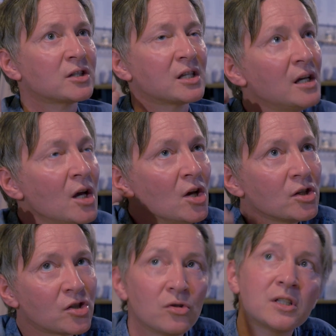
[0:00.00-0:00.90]
got to
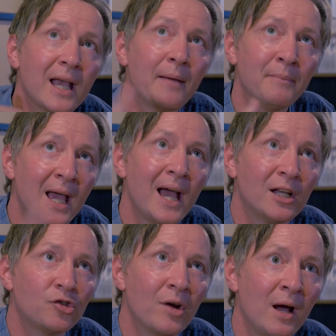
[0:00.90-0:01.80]
sort of get my
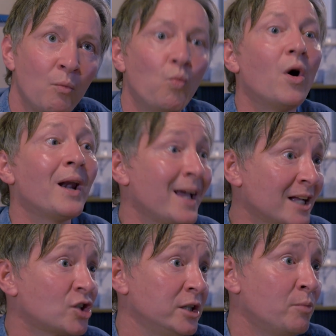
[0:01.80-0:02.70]
head around what I
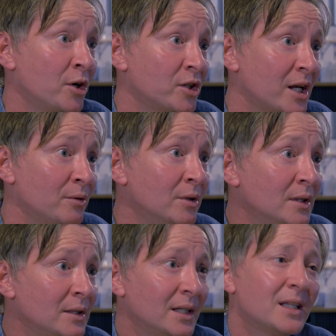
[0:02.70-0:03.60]
actually want to do.
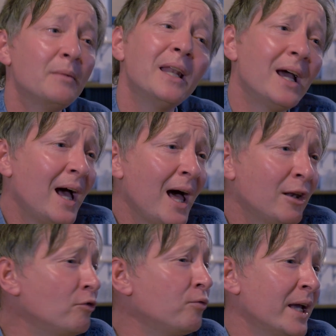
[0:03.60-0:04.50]
At the minute, I, I
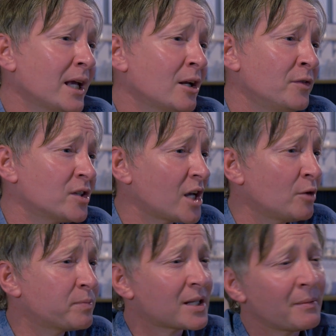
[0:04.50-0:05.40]
love working on the
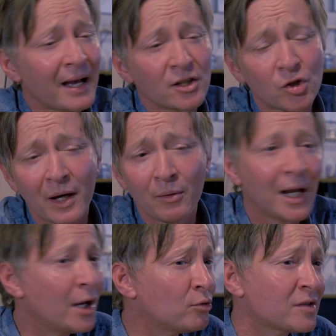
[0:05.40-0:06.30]
soaps so getting to work
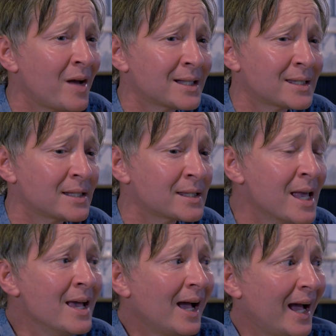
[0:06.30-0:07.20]
with loads of actors.
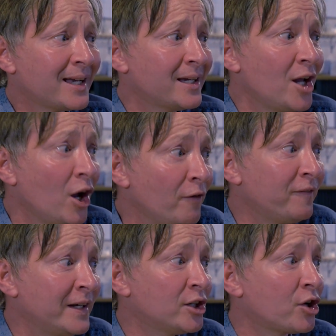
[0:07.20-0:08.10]
I can
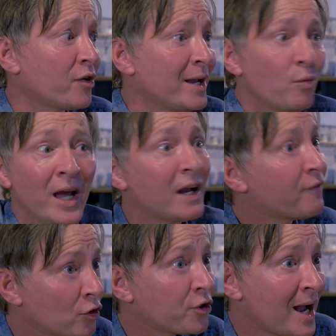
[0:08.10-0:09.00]
hopefully create work
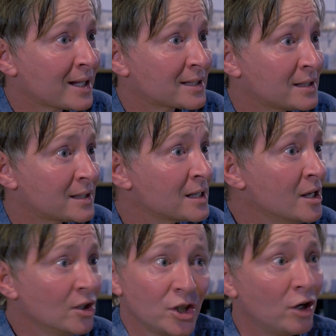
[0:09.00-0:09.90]
for other actors.
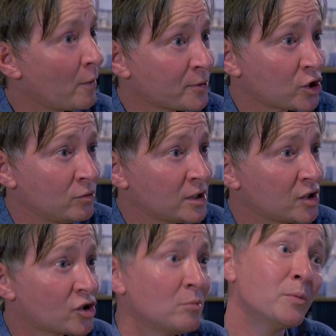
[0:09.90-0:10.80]
know, of
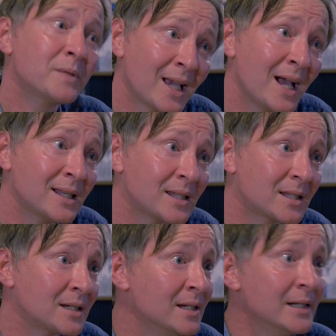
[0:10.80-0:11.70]
opportunities come up to
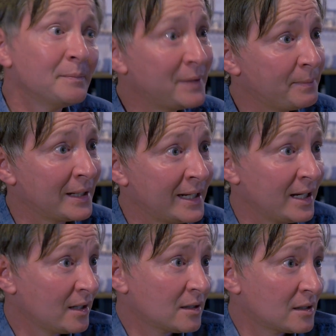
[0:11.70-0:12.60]
cast people in
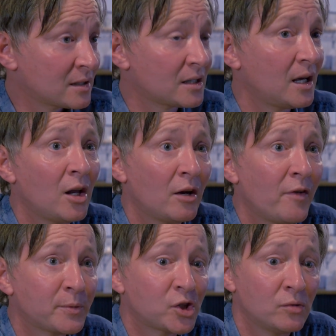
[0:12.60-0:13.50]
it because a lot
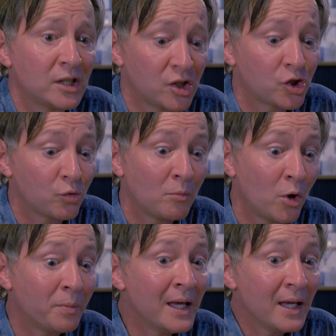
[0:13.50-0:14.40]
of opportunities do come
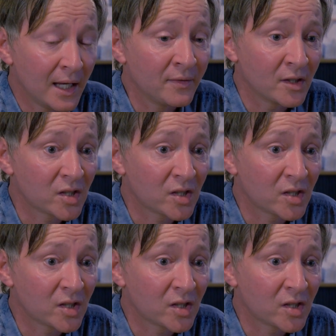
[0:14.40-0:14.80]
up in the